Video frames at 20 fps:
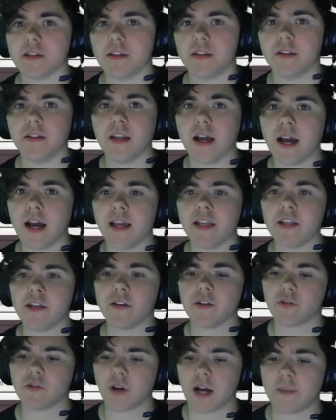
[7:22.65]

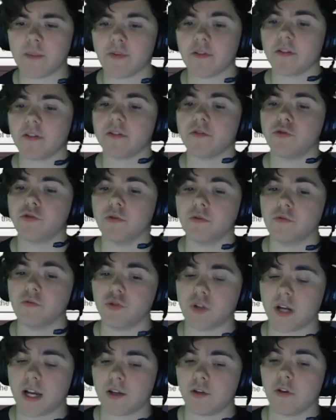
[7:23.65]
9-drop
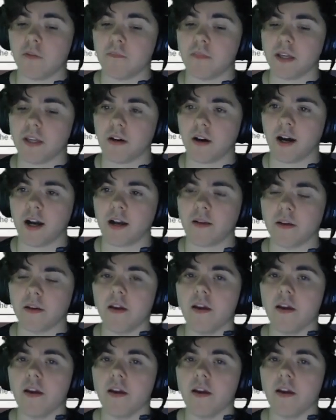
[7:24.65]
Dracula Mihawk.